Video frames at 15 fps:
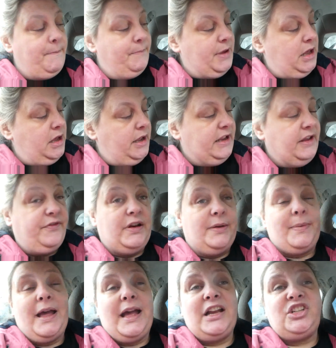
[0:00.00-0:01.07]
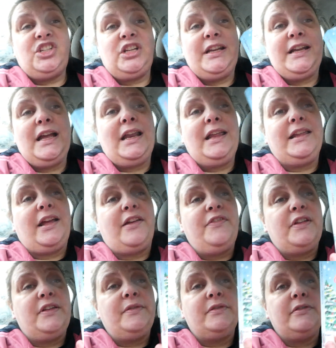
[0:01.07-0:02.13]
by Philippa Ashley. I like the
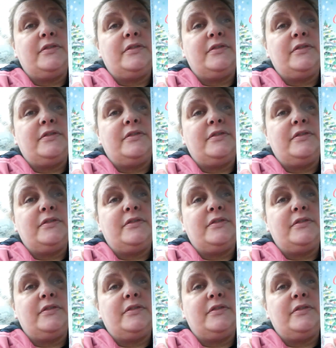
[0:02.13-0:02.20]
cover.